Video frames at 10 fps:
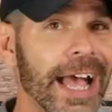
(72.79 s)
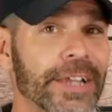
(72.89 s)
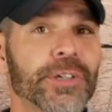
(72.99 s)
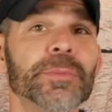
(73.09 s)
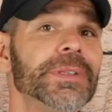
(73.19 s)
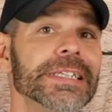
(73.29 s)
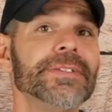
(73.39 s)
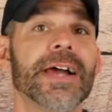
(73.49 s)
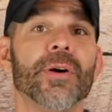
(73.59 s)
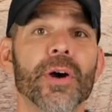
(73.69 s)
I couldn't
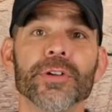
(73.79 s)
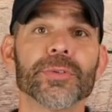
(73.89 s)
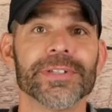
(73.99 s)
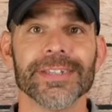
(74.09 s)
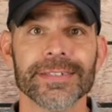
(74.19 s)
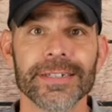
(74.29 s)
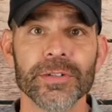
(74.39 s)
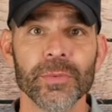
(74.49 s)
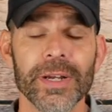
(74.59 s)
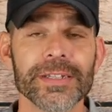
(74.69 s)
believe how odor resistant
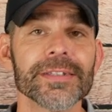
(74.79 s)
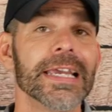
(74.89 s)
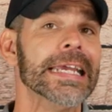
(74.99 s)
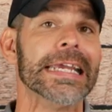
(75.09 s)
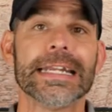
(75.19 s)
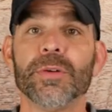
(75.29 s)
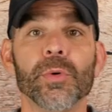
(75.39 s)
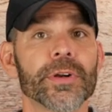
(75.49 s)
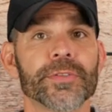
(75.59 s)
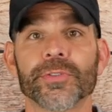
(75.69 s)
it was and I
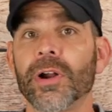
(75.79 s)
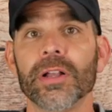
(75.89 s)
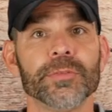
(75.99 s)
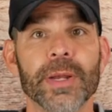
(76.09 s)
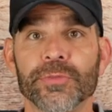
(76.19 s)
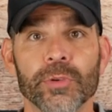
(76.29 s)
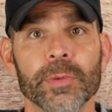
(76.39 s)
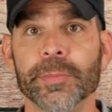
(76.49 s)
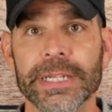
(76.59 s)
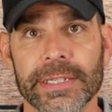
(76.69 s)
wore it for all of my
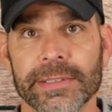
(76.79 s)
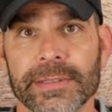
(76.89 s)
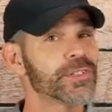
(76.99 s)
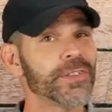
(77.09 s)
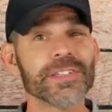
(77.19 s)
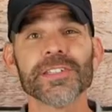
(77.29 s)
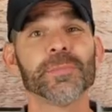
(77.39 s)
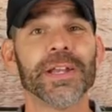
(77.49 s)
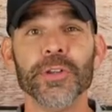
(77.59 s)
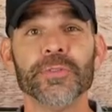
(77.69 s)
formal meetings. So this is
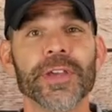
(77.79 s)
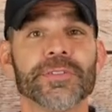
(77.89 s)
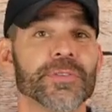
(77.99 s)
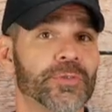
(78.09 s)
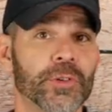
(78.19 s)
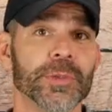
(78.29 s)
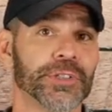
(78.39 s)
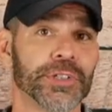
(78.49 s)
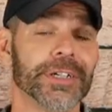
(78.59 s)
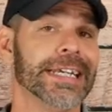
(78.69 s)
my new favorite formal
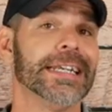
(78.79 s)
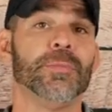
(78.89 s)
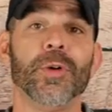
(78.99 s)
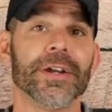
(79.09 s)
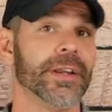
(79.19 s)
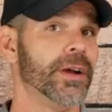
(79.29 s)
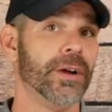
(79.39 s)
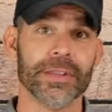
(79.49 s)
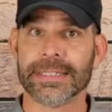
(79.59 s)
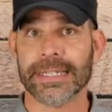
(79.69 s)
shirt and I'm wearing it
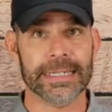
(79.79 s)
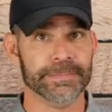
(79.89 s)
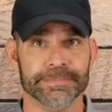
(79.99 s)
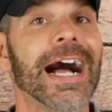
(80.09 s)
all the time.